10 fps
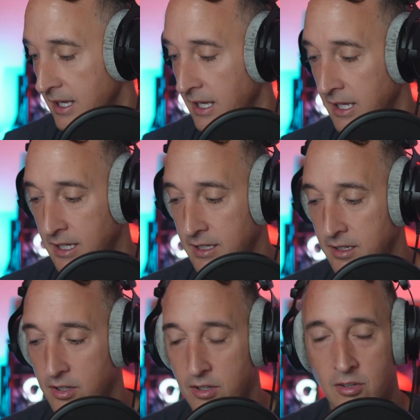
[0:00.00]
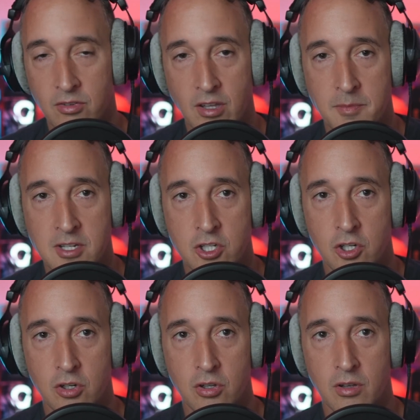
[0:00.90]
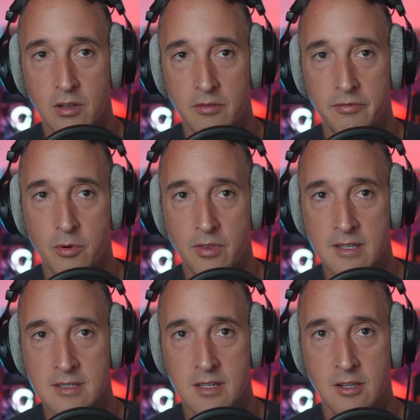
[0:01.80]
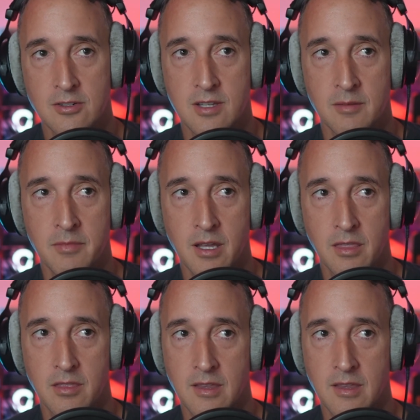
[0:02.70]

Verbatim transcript: And you said you mentioned your uh, four thousand dollars a month.